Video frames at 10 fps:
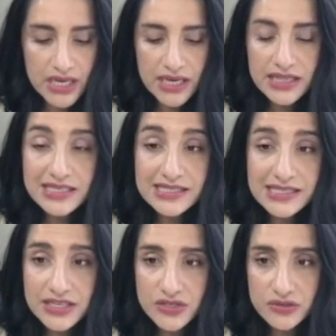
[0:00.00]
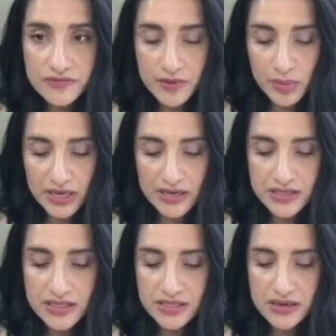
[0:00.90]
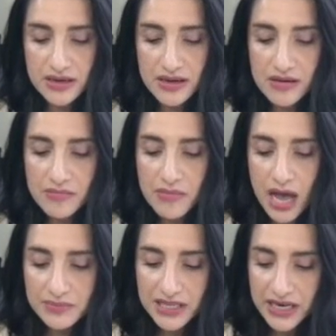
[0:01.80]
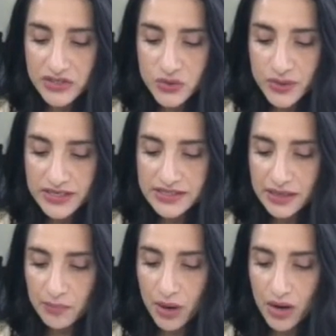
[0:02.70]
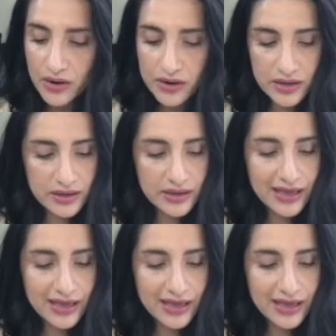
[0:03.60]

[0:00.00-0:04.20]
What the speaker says: In the center of the pit, Mom laid twigs and bark